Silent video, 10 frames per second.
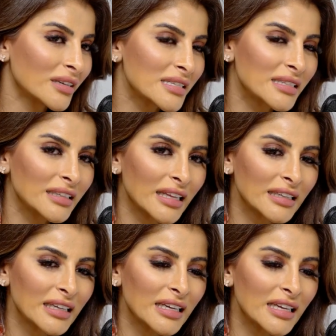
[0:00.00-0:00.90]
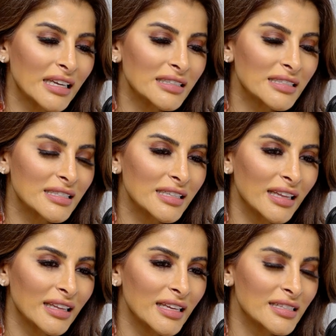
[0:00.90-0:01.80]
Honestly, like
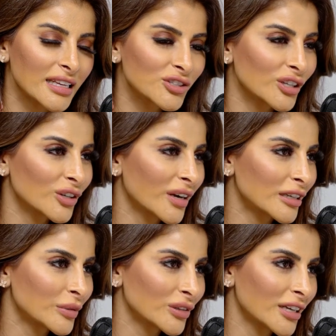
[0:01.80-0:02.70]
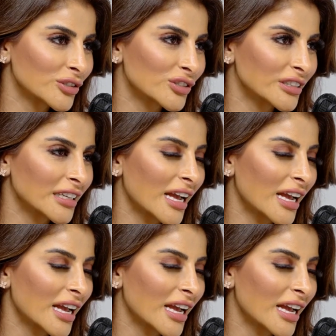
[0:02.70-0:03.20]
it's such an incredible country.